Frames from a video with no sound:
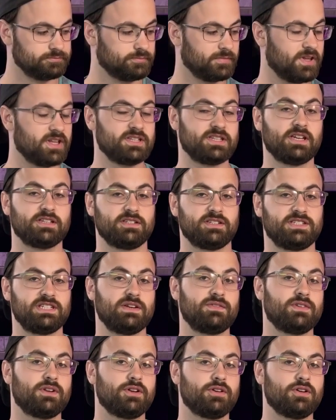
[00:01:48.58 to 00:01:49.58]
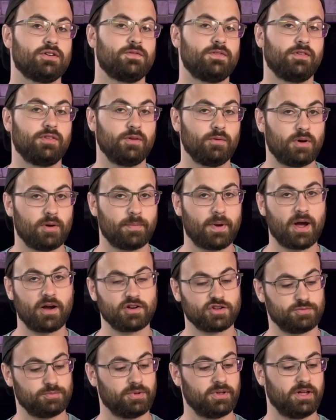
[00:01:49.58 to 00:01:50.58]
this has a 750 watt power
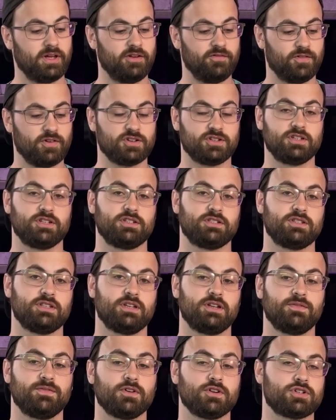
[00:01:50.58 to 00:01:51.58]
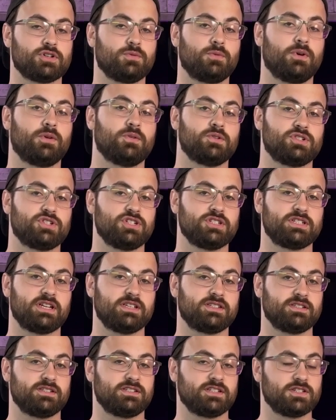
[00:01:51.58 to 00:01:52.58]
supply versus the version 1, which just
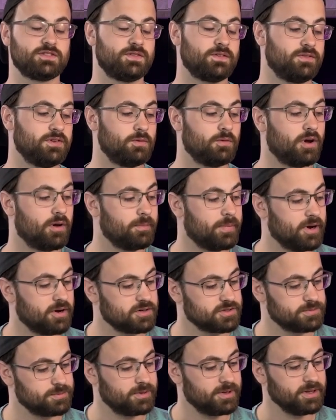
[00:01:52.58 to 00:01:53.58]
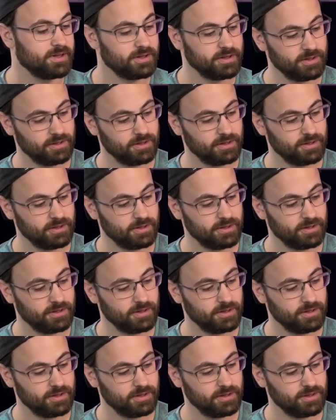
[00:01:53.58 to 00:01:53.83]
has a 650 watt power supply.